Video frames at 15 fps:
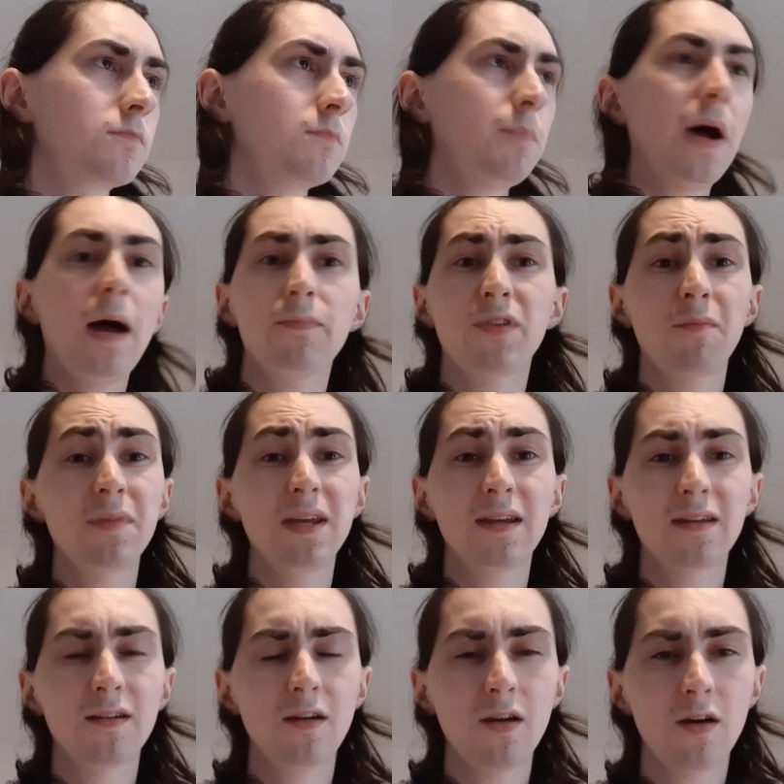perhaps I'm
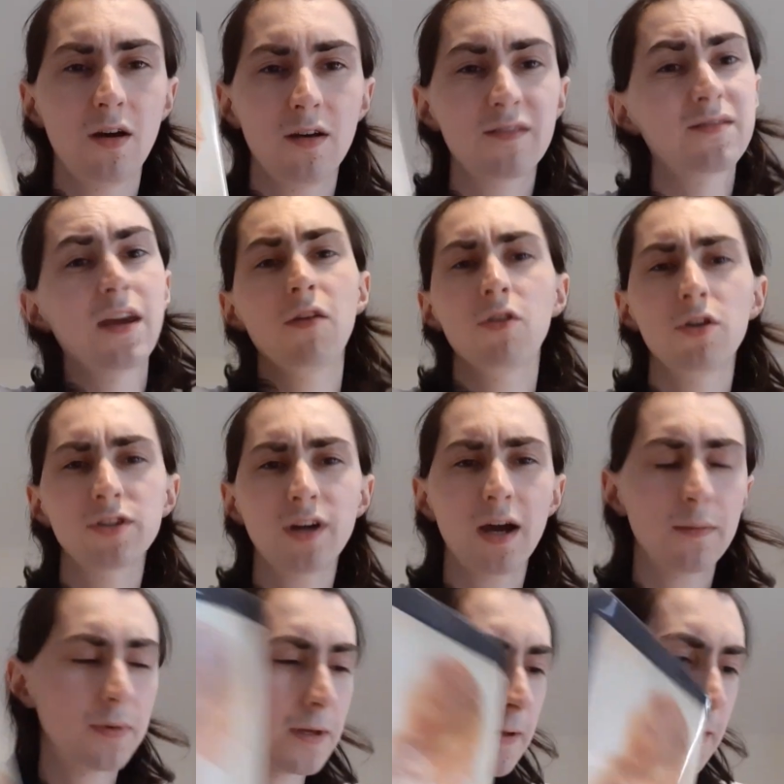being
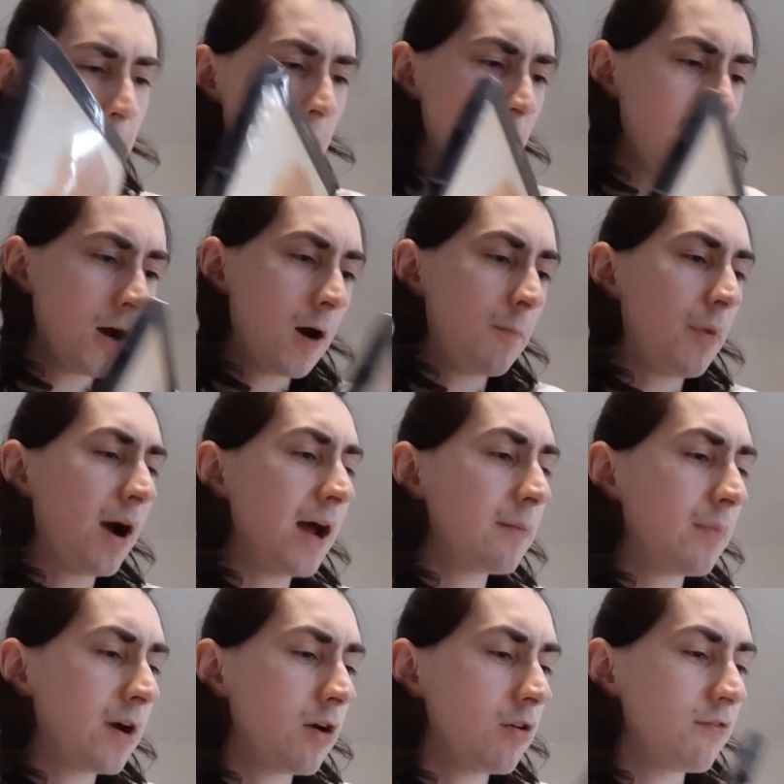stereotyping, but I had
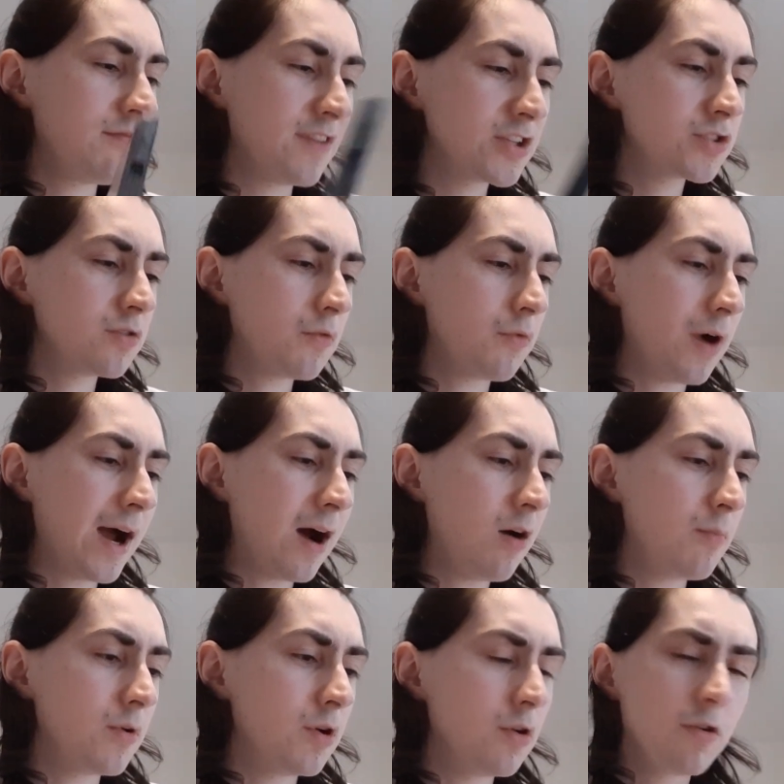my own vision of what
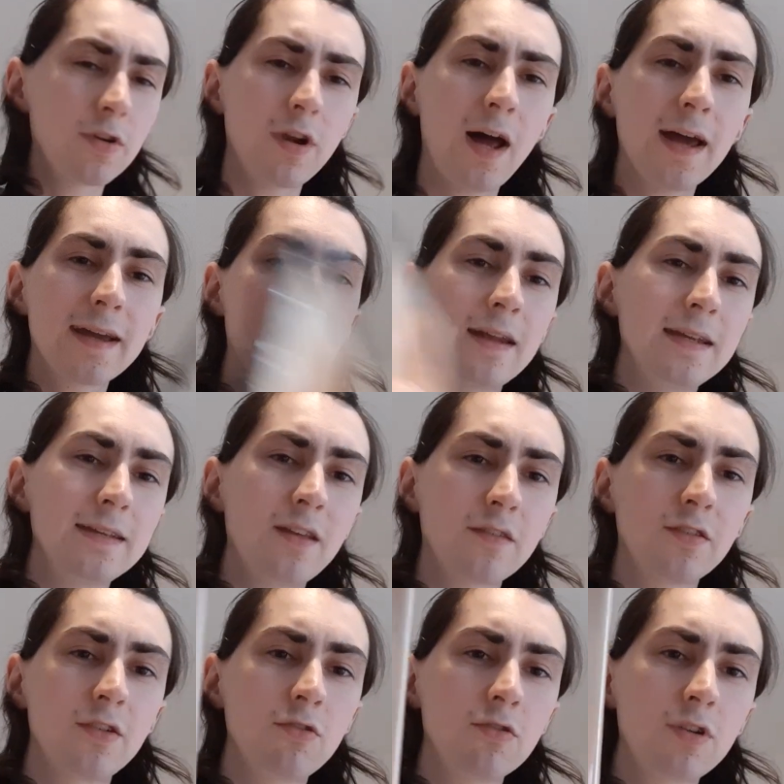Albert looked like, and he
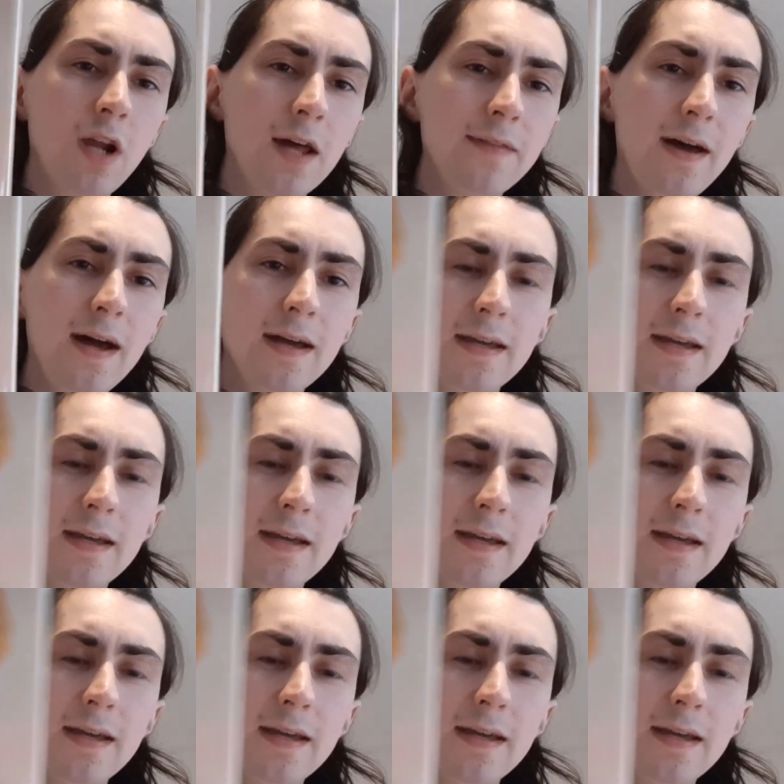doesn't look like that